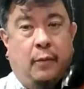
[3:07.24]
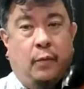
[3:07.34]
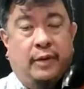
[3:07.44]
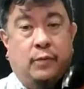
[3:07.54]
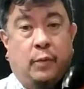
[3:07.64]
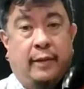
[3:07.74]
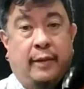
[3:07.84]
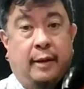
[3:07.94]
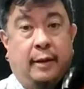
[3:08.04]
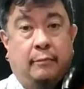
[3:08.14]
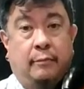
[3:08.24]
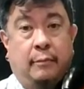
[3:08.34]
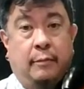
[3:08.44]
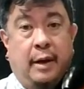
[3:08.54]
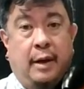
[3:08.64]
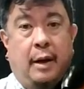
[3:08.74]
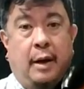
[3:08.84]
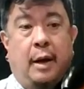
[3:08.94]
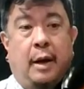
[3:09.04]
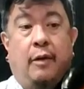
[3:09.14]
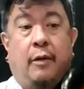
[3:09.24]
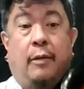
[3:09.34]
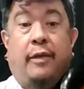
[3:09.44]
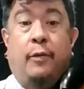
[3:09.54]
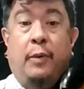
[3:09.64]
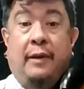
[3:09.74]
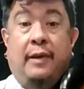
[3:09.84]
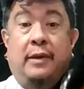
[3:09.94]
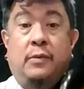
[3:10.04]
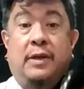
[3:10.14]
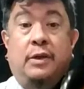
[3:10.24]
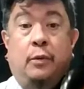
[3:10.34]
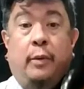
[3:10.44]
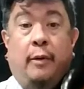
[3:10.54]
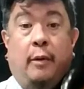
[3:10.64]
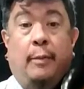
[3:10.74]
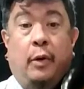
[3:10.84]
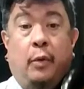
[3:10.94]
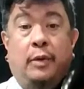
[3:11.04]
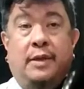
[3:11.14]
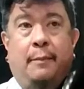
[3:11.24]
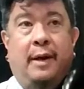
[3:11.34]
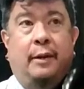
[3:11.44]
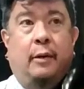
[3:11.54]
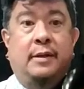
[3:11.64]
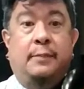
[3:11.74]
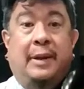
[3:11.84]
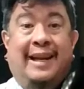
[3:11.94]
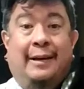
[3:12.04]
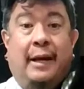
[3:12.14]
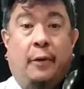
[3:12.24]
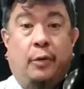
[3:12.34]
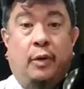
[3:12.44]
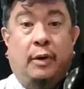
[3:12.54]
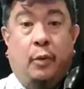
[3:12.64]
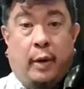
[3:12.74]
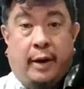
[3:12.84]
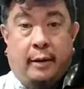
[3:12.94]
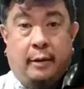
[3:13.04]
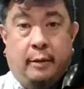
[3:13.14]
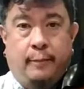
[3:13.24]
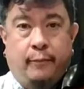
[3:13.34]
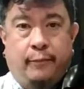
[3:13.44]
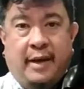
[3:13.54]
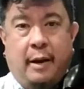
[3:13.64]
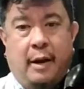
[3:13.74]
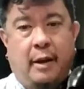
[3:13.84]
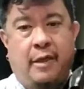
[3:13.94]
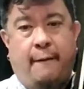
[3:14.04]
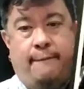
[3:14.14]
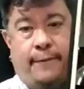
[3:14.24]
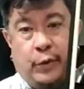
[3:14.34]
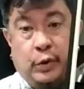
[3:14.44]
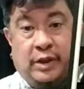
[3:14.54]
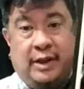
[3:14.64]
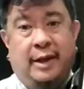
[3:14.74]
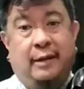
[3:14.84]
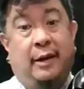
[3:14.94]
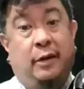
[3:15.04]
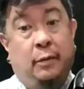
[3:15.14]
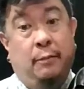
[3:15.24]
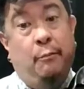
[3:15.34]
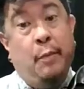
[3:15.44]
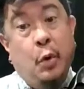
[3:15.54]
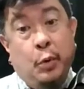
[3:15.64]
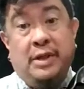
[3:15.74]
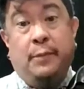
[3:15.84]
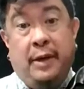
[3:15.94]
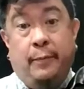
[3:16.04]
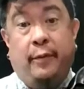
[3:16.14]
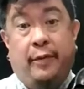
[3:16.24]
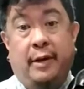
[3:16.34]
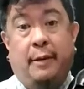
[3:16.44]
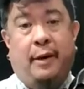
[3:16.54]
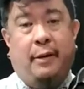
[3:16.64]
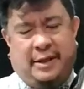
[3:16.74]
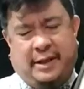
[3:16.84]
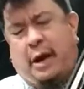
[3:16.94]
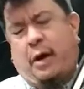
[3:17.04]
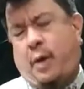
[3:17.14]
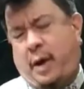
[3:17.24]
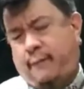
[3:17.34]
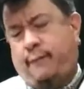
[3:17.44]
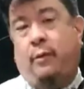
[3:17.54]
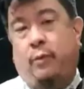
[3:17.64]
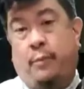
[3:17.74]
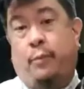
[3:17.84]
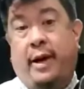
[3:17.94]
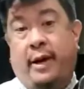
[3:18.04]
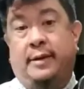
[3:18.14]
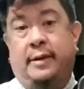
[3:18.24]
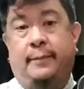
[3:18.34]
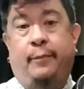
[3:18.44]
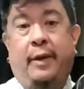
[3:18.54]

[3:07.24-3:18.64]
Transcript: What's one thing? There are three things we do with our bow to make us play louder and quieter. The first thing that most people think about is how heavy we press.